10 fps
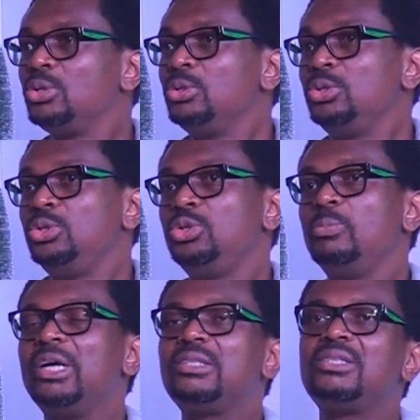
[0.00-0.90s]
So
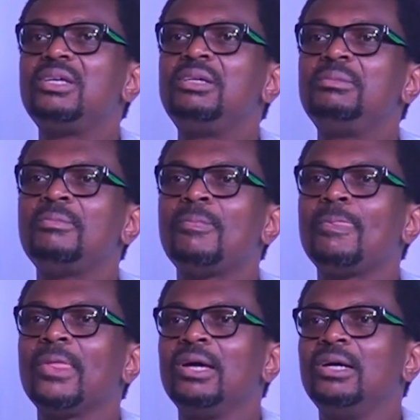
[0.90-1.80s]
you might say,
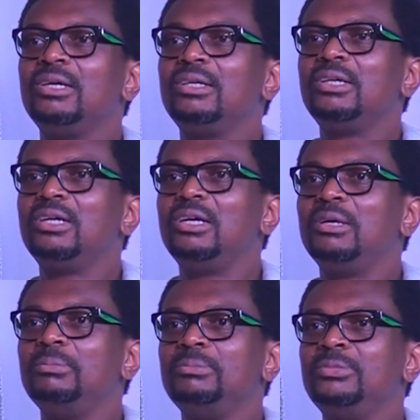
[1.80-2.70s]
your